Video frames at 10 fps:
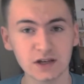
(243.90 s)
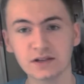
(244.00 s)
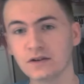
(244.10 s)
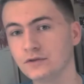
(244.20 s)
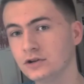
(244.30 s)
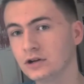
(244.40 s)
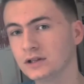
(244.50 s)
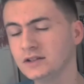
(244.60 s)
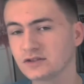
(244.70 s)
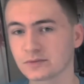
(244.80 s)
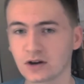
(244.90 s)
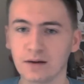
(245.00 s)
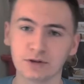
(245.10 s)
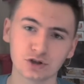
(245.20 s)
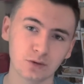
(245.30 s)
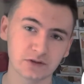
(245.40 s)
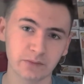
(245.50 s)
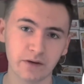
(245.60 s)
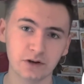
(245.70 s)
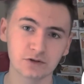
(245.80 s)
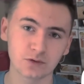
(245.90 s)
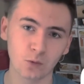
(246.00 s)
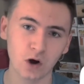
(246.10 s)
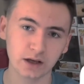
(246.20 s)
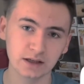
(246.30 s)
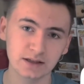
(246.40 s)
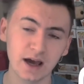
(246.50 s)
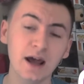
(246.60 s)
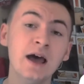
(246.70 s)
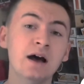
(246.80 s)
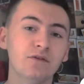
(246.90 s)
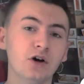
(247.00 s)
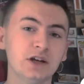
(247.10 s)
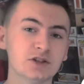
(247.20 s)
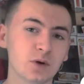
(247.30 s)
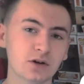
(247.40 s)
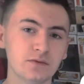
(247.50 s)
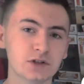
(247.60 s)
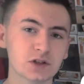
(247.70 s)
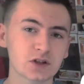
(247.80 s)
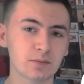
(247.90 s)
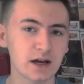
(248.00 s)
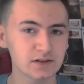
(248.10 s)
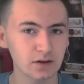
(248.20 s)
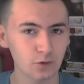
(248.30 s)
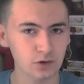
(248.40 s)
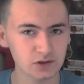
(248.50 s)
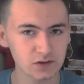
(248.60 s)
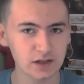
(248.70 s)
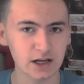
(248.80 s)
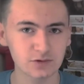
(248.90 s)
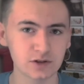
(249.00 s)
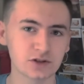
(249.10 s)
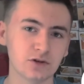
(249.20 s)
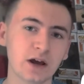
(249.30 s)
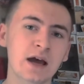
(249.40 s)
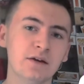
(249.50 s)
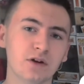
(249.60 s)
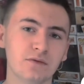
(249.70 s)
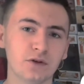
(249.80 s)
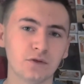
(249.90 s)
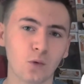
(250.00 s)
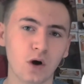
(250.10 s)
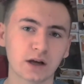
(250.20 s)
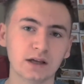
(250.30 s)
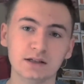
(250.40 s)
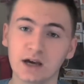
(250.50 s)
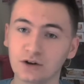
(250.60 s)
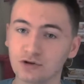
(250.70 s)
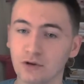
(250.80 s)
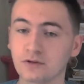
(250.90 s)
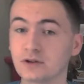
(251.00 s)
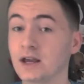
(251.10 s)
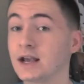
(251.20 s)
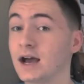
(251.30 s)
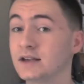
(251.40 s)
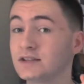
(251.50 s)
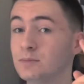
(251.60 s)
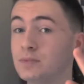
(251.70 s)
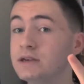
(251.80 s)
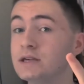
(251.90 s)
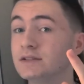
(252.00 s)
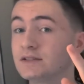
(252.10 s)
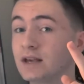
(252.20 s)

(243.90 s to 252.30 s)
guys, if you're new here, click subscribe button to miss some of my videos for The Walking Dead. Follow Dan's Walking Dead Instagram, guys, and of course, I'll see you guys really soon for a review for The Walking Dead. Enjoy the rest of your day, guys, and peace